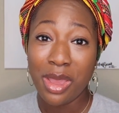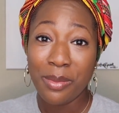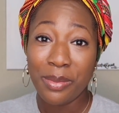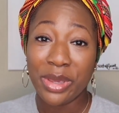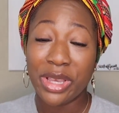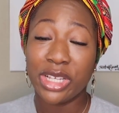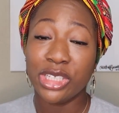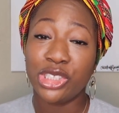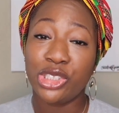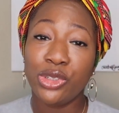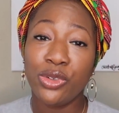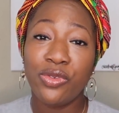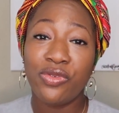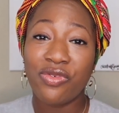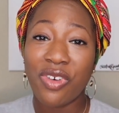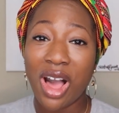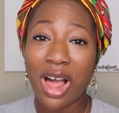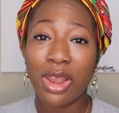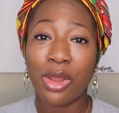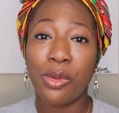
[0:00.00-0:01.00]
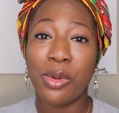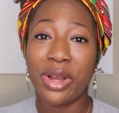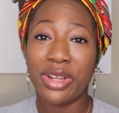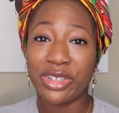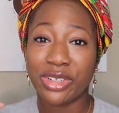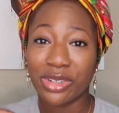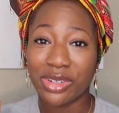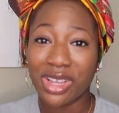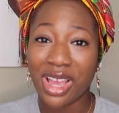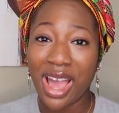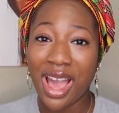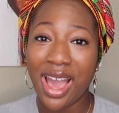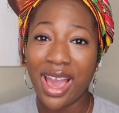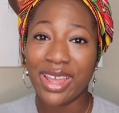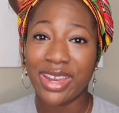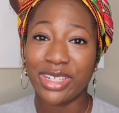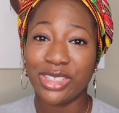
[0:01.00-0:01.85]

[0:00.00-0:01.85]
because you follow under God.